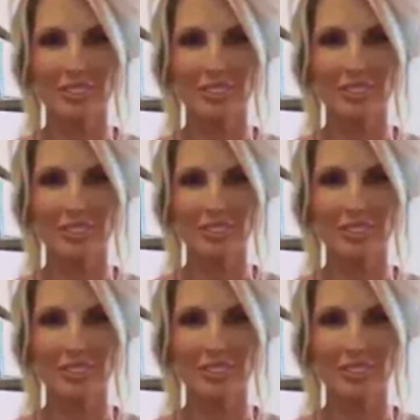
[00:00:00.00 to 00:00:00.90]

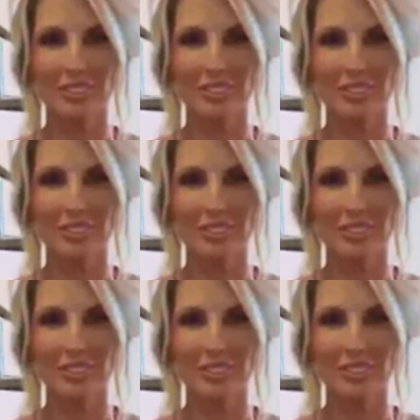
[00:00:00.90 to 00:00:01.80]

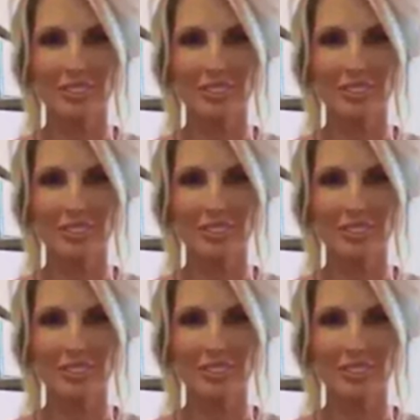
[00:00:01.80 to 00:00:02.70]

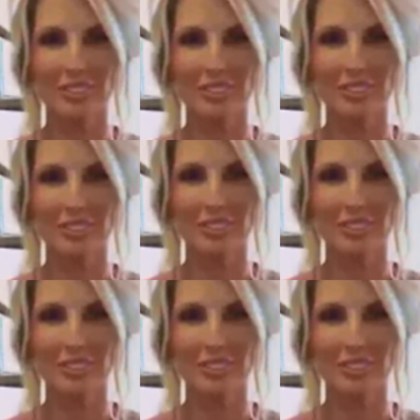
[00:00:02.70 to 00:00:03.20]
(silent)